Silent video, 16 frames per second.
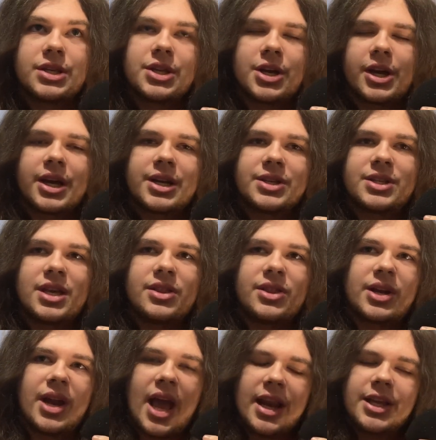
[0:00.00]
You're going to see
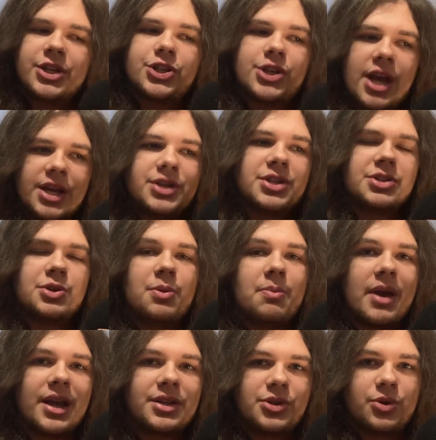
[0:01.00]
that any changes you
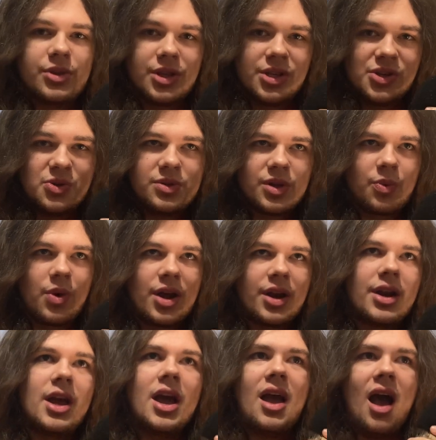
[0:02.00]
make to the user one